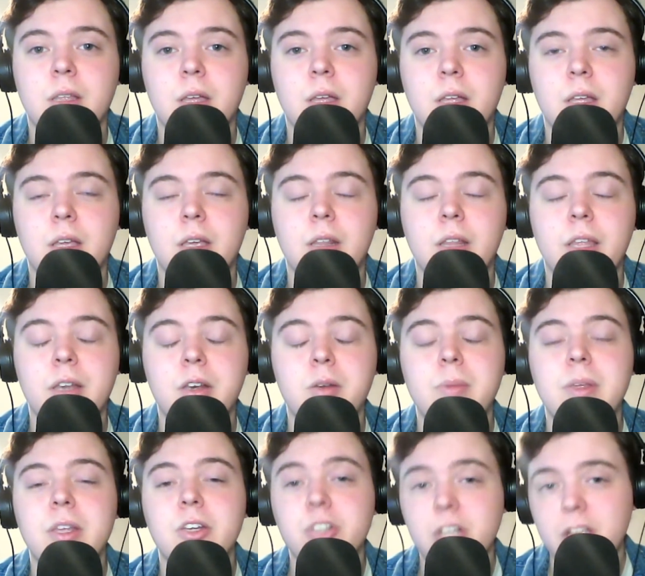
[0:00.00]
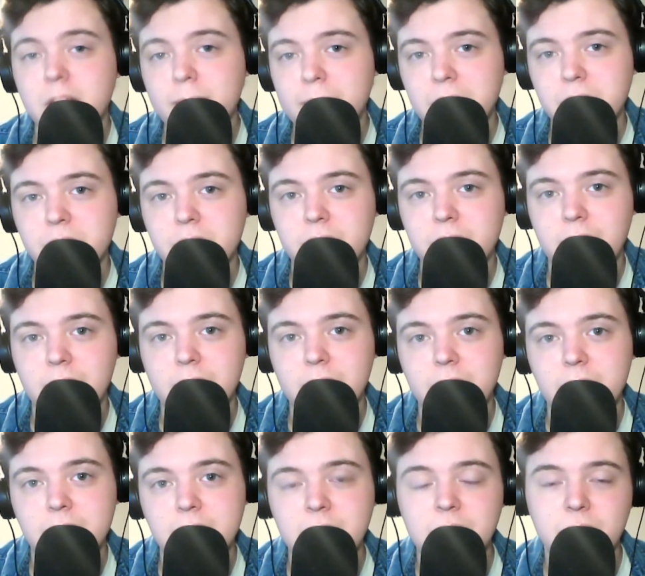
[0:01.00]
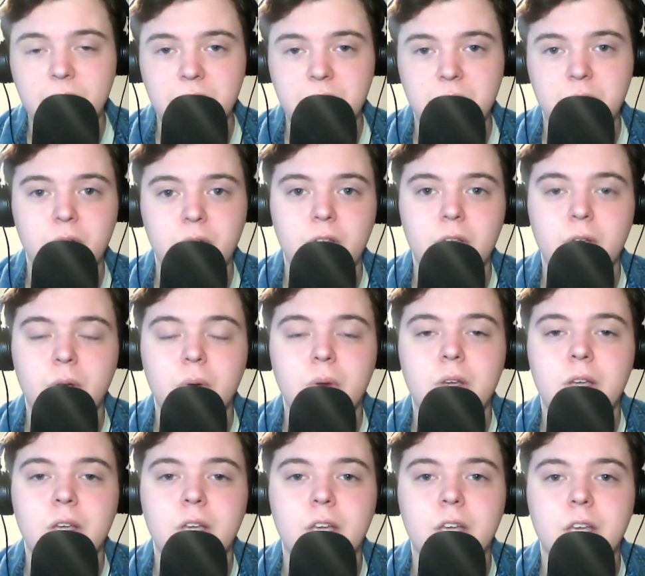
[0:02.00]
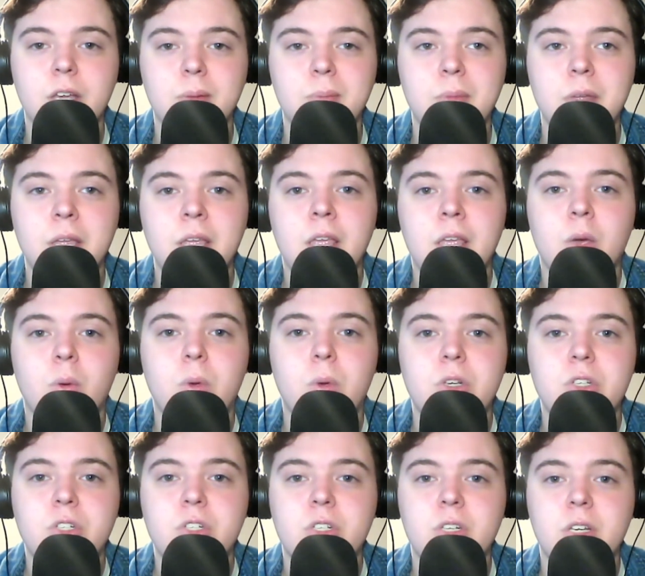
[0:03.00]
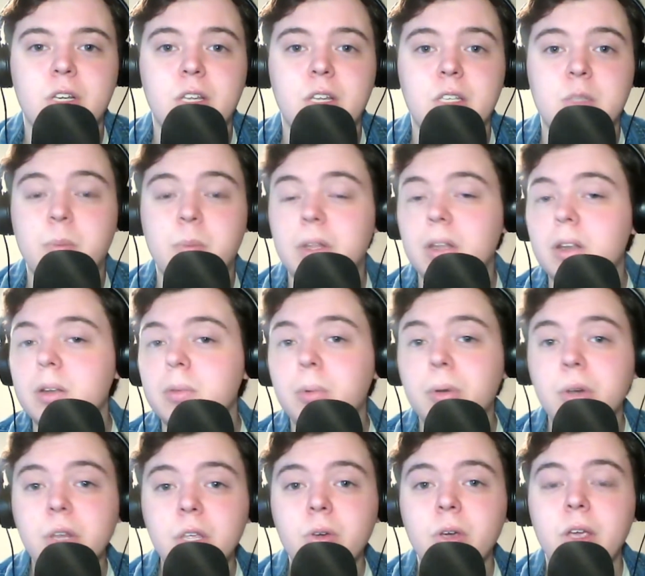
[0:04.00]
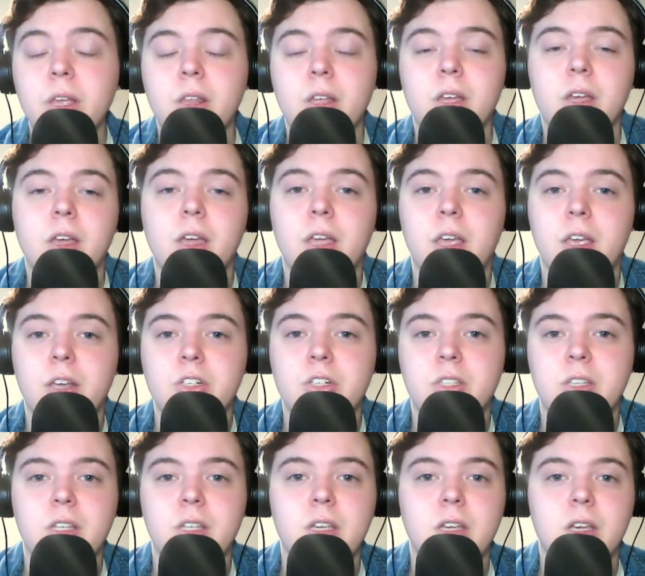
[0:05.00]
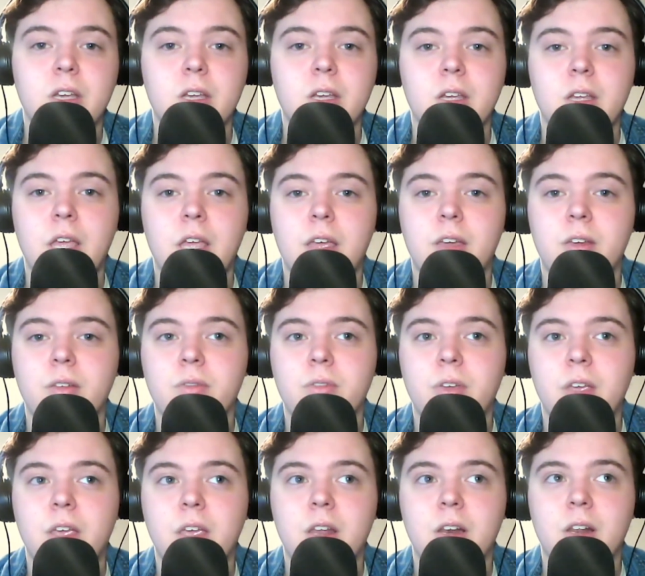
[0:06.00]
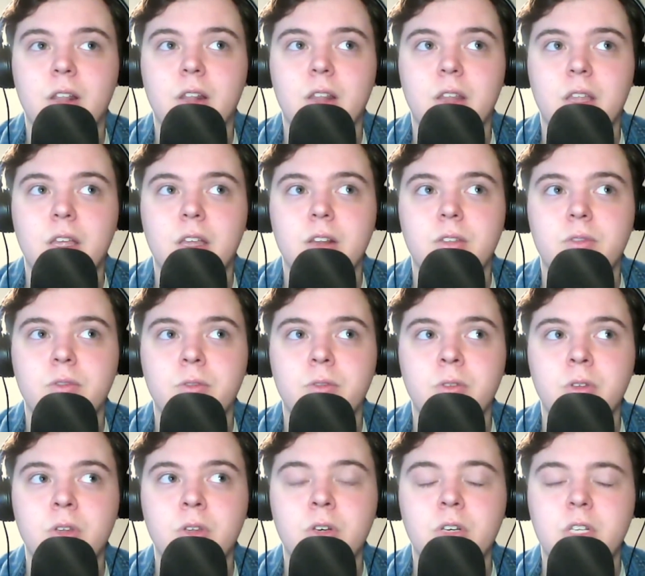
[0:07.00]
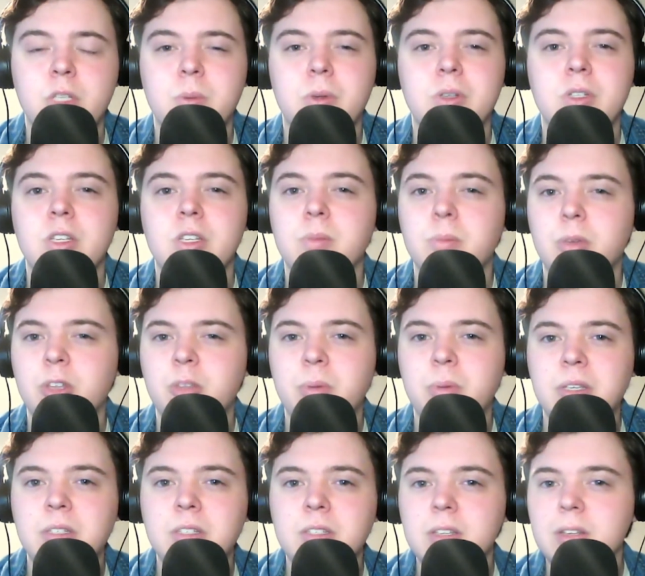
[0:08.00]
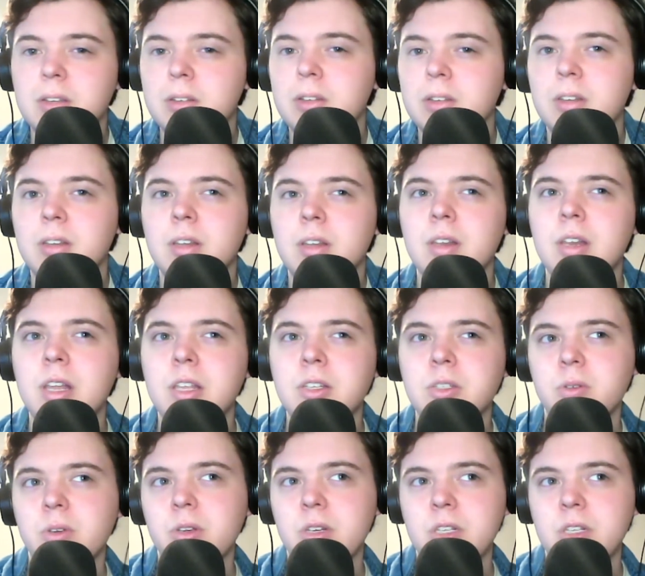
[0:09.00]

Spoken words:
landed me a job actually at a TV studio. Which has been pretty great. I actually have had a lot of good experiences in both places and not so great